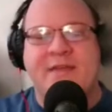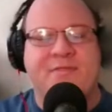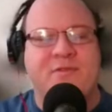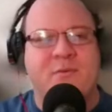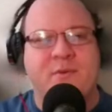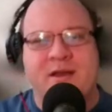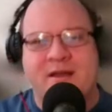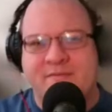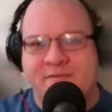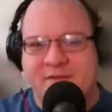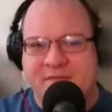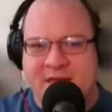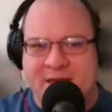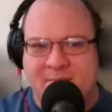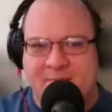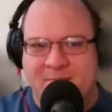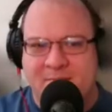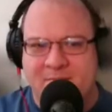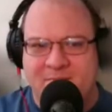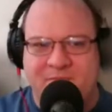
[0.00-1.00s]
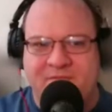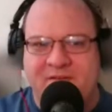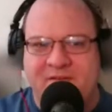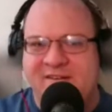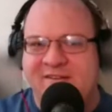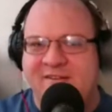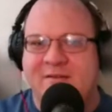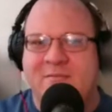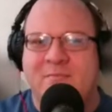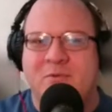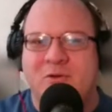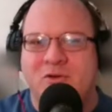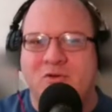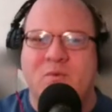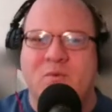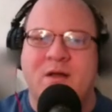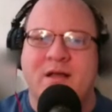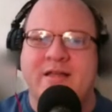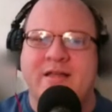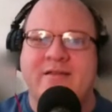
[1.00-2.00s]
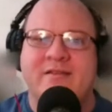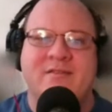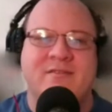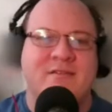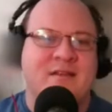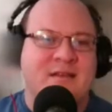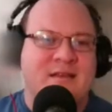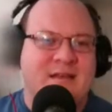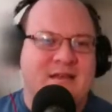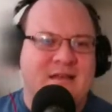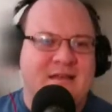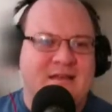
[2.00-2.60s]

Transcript: Ninth or whatever that fiction book was,